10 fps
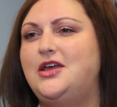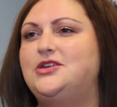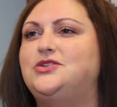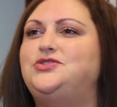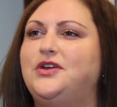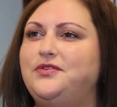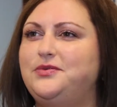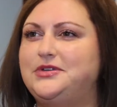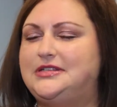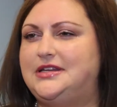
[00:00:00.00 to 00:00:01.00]
So Trevor
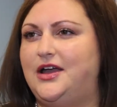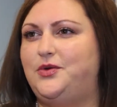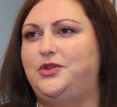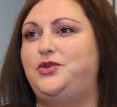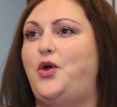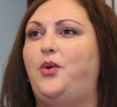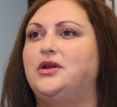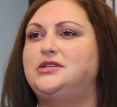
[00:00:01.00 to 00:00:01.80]
was stuck with nowhere